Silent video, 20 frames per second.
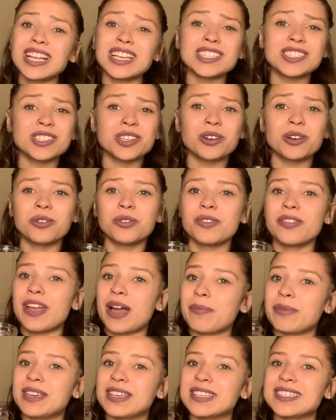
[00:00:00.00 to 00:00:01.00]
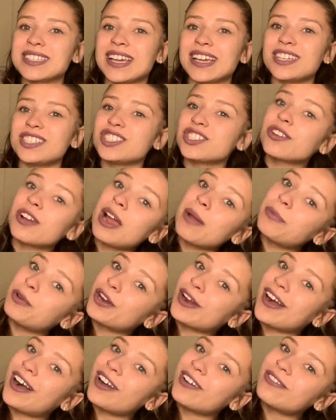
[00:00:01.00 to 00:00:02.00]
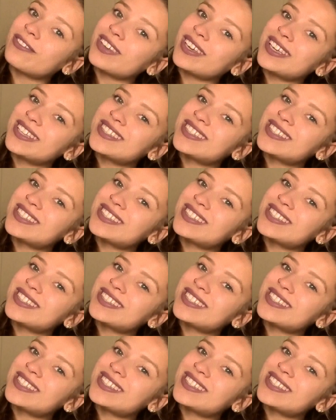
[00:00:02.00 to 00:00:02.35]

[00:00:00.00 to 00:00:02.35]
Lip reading: So that being said, just grab your coffee,